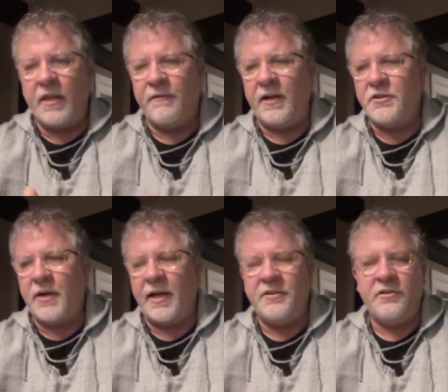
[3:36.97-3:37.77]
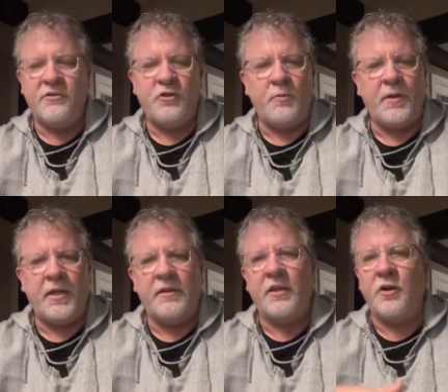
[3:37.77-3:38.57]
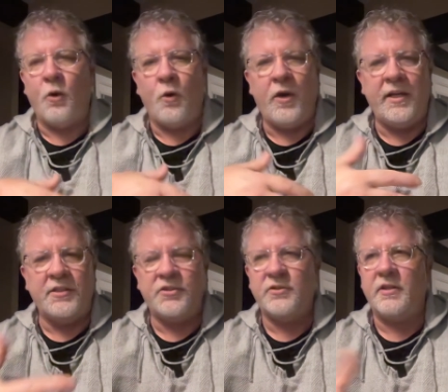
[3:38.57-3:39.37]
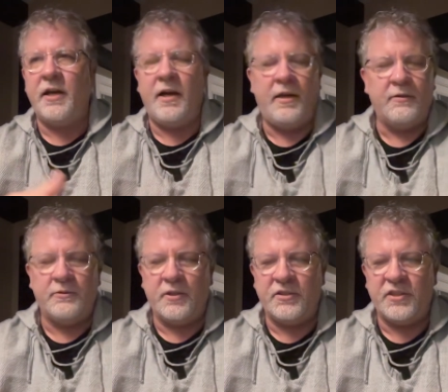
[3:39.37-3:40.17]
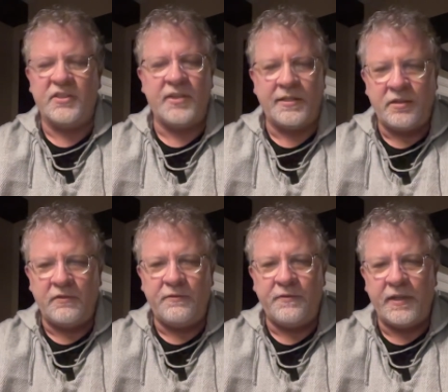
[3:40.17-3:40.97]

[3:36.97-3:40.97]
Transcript: If I tried to zoom in, the noise uh, was excessive,